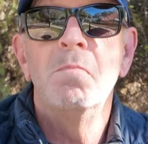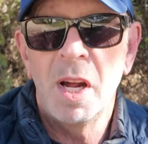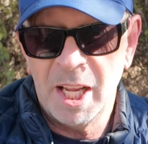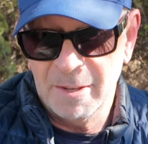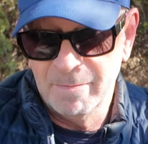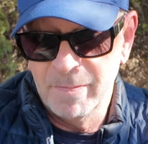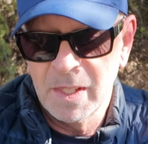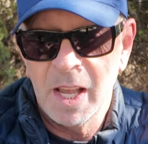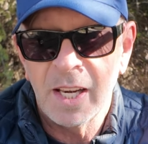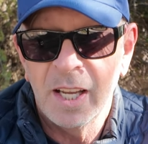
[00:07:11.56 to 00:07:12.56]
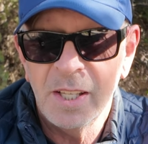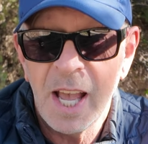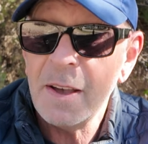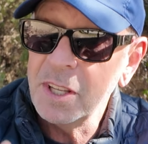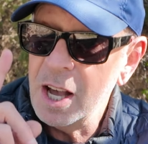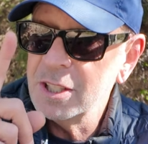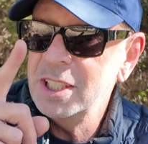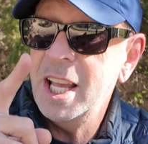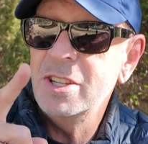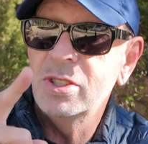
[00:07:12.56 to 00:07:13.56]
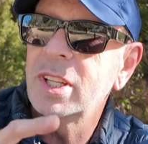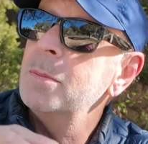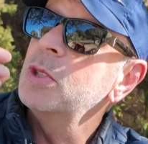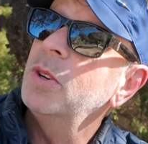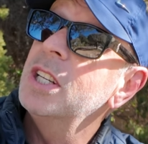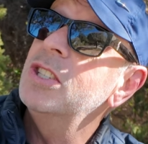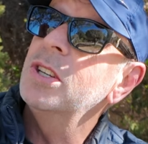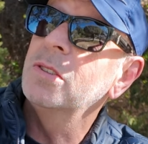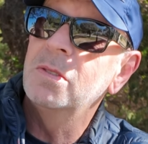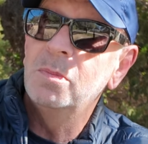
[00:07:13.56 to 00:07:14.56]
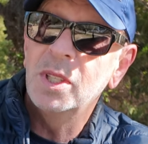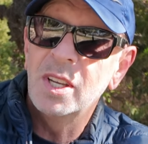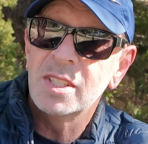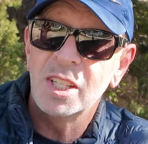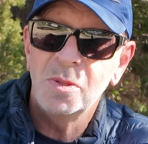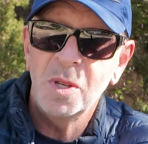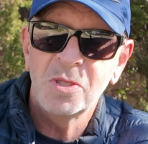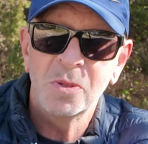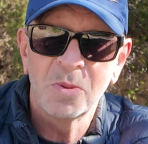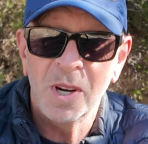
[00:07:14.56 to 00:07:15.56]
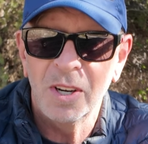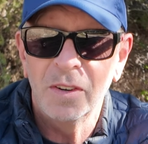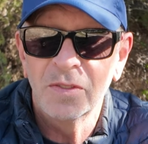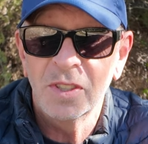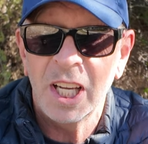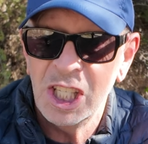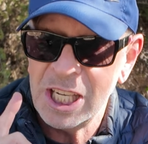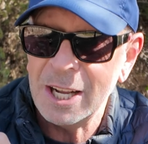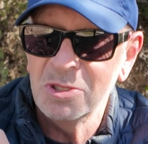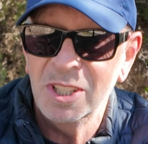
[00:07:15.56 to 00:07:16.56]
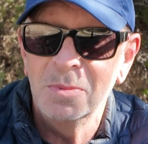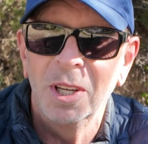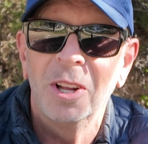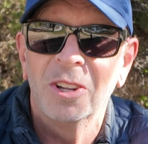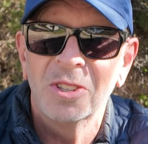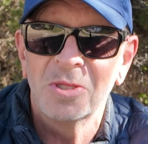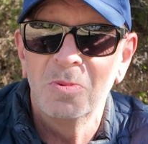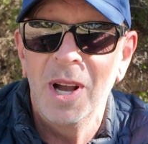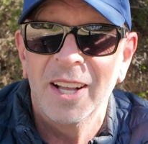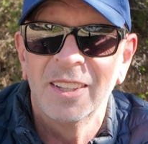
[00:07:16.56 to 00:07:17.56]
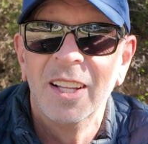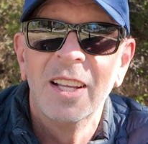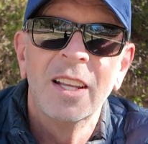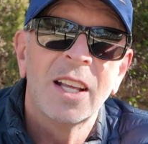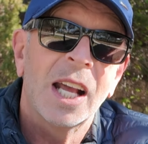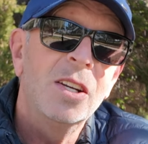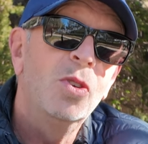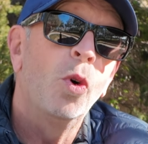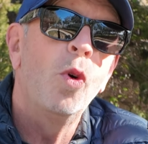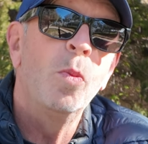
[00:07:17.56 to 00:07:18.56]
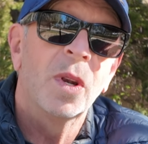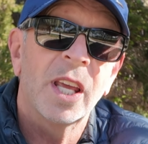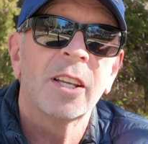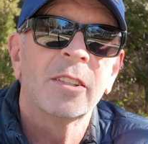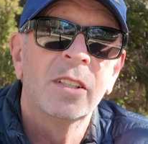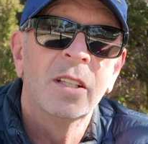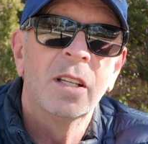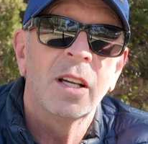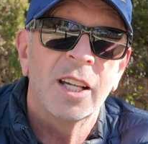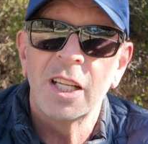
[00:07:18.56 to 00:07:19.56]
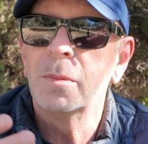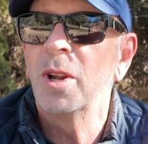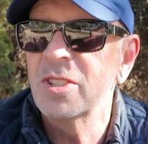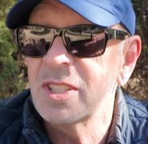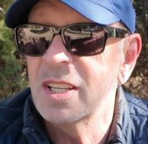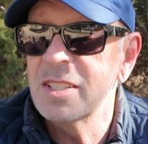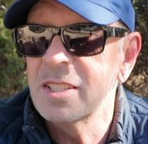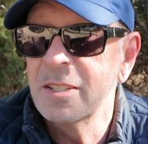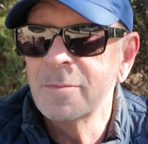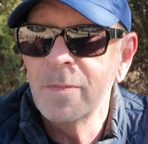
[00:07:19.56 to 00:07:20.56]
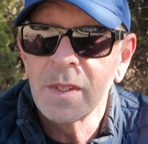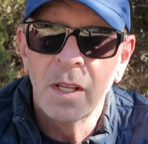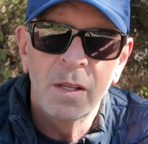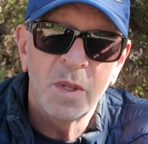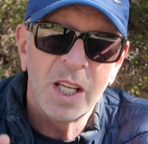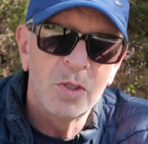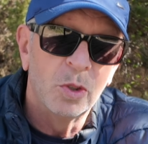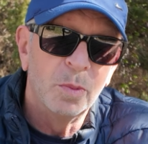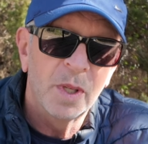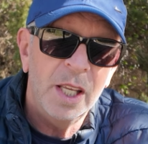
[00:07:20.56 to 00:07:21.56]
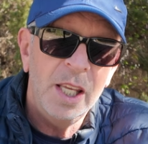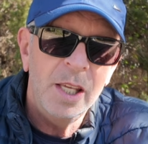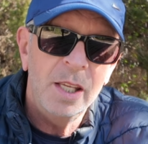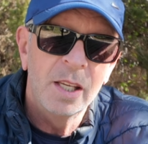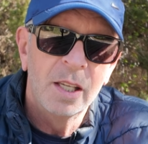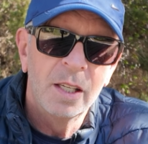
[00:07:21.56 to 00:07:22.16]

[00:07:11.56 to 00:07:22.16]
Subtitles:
money. And I have a guardian angel, I'm sure I do, because I speak to him quite often. I shout at him a lot as well. And normally, I don't apologise, but then normally he